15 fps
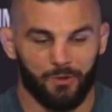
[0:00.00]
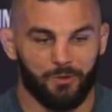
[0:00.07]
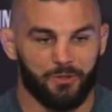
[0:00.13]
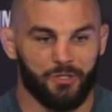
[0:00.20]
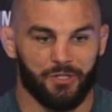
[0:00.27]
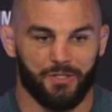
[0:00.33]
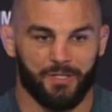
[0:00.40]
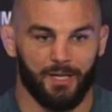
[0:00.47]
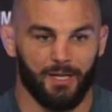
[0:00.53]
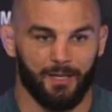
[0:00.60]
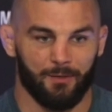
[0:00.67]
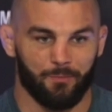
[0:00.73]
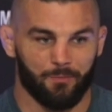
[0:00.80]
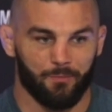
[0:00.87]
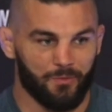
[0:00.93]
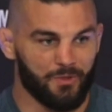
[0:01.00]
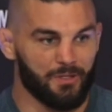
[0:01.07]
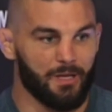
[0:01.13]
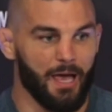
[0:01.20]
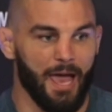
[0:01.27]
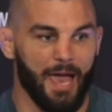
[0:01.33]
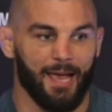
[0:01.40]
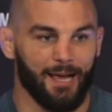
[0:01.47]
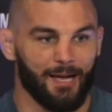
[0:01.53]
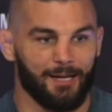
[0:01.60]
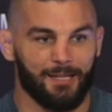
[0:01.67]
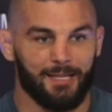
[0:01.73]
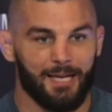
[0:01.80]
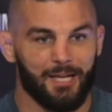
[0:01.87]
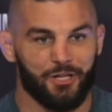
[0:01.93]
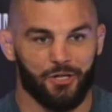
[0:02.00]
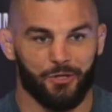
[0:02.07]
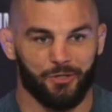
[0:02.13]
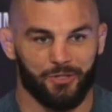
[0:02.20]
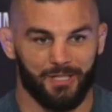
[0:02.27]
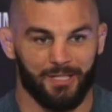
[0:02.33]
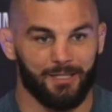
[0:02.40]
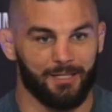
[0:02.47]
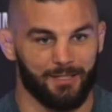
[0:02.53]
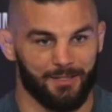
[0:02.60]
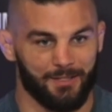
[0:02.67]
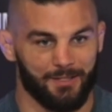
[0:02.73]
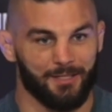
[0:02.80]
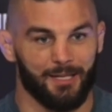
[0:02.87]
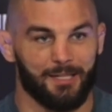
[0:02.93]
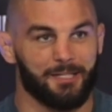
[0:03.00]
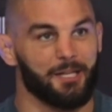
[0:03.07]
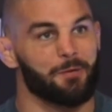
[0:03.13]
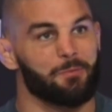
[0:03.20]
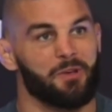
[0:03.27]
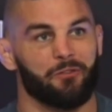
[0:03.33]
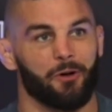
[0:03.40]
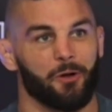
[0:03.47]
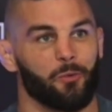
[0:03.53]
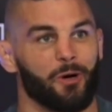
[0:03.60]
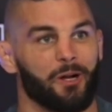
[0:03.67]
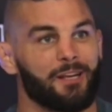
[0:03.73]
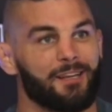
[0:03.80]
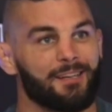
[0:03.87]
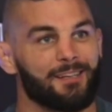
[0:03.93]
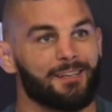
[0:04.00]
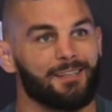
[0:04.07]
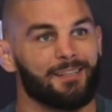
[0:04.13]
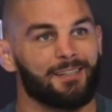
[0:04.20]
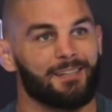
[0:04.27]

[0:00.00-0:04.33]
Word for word: just hang on to the edge of your seat because it's going to be a fun one. You